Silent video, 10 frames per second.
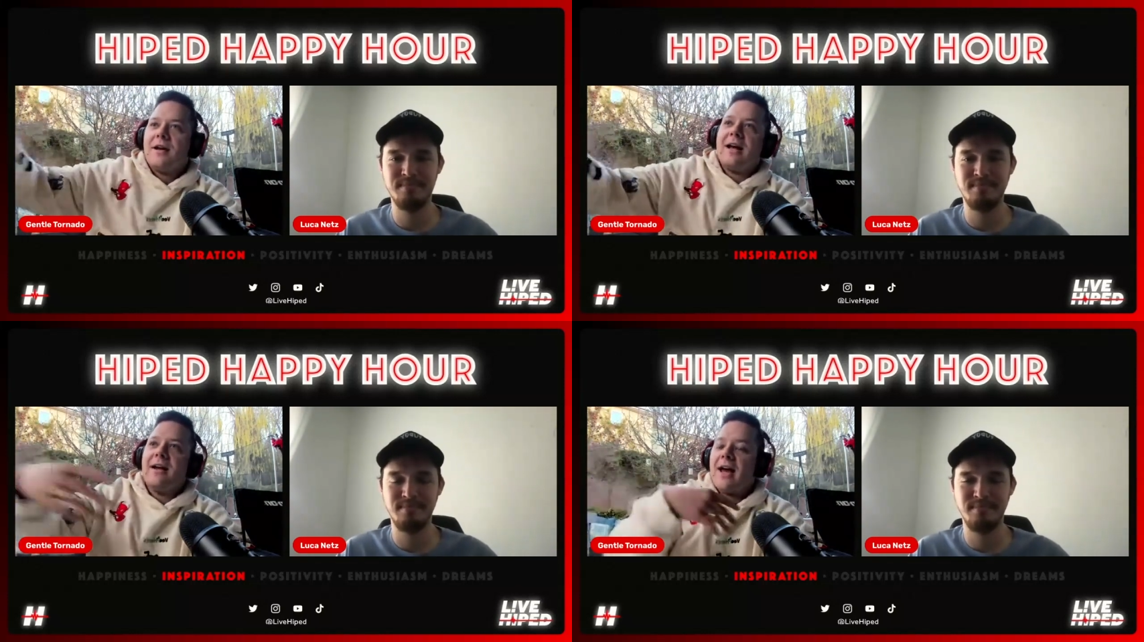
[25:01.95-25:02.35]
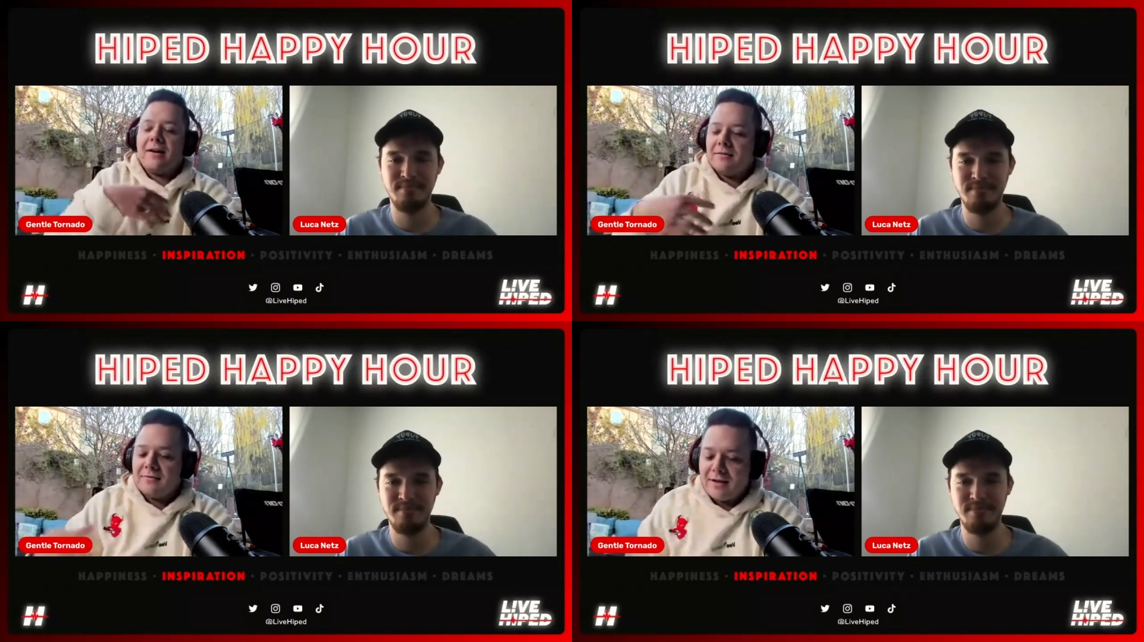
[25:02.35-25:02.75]
Speaker 1: i
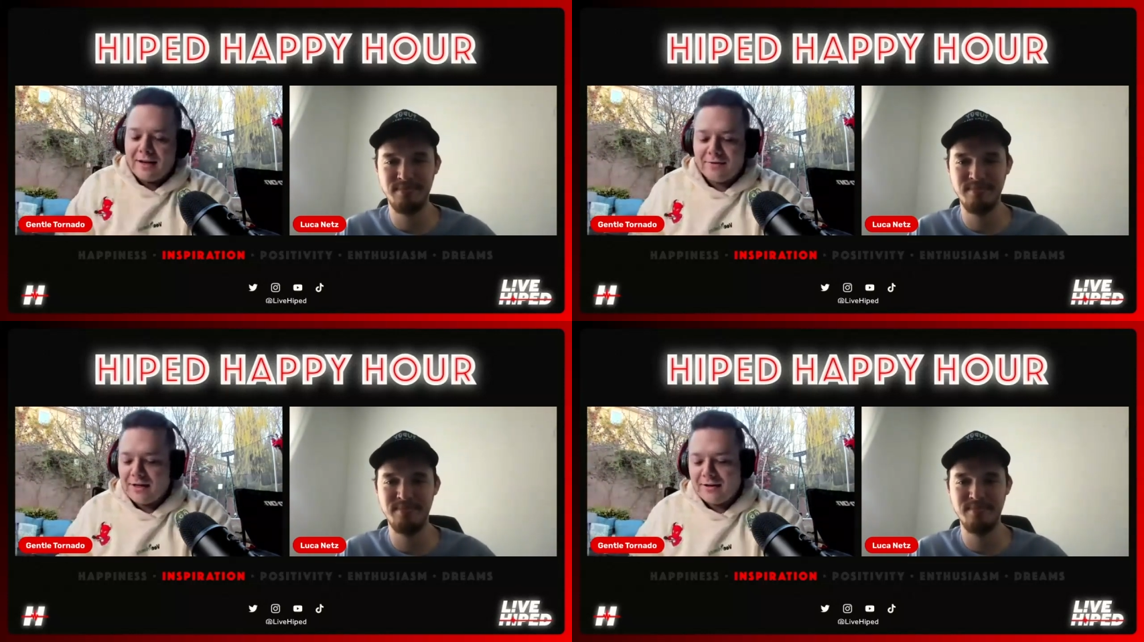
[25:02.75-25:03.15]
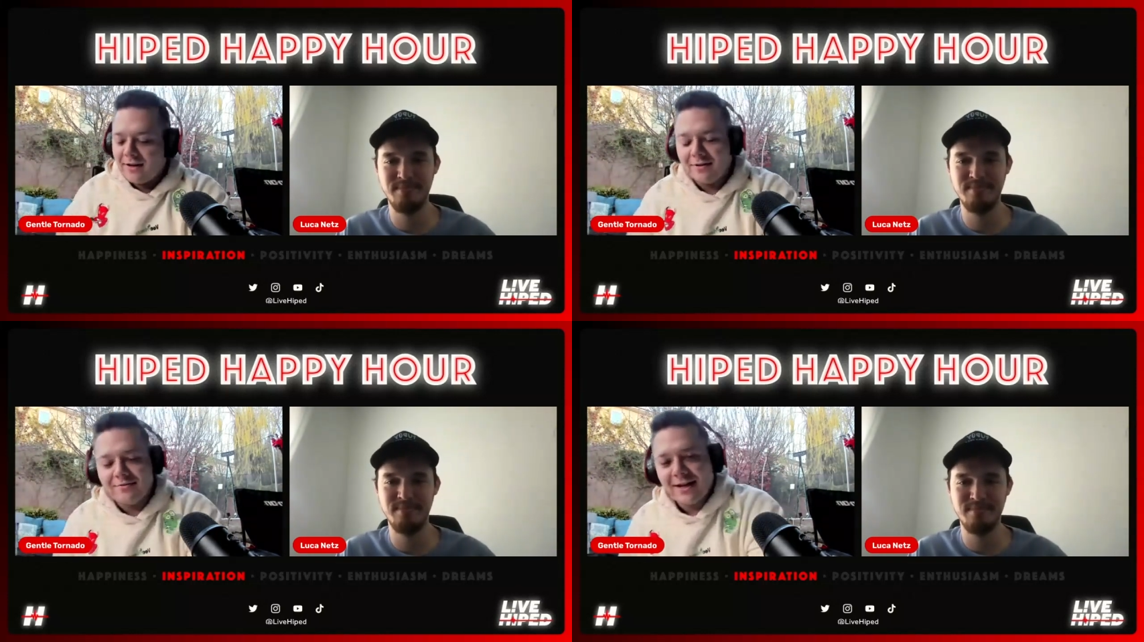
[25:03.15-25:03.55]
yeah every
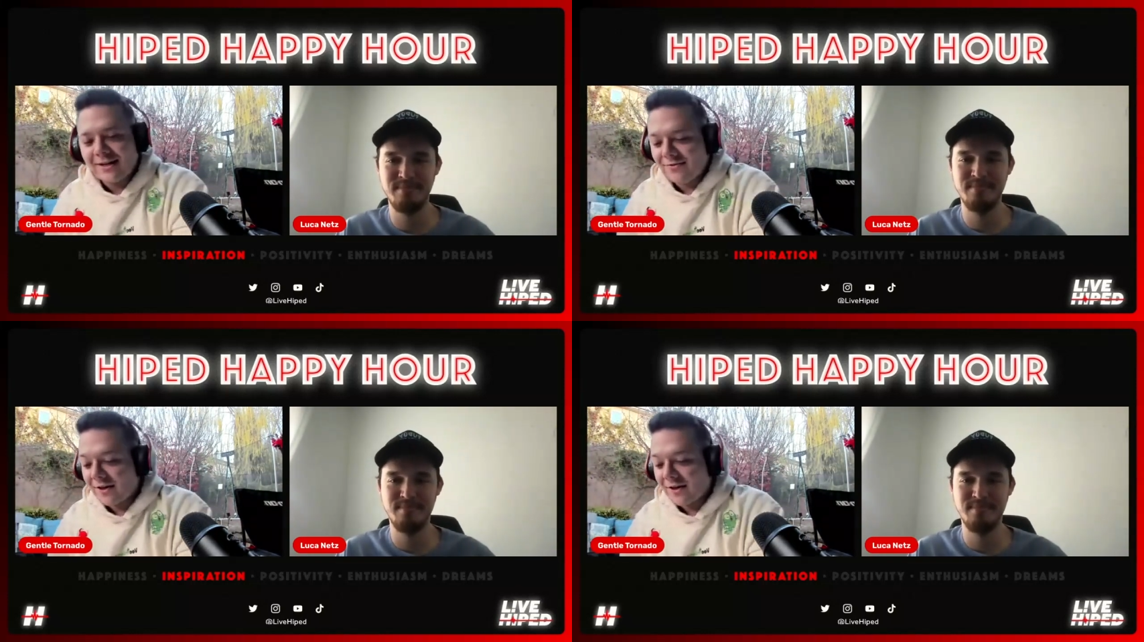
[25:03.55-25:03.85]
you know that's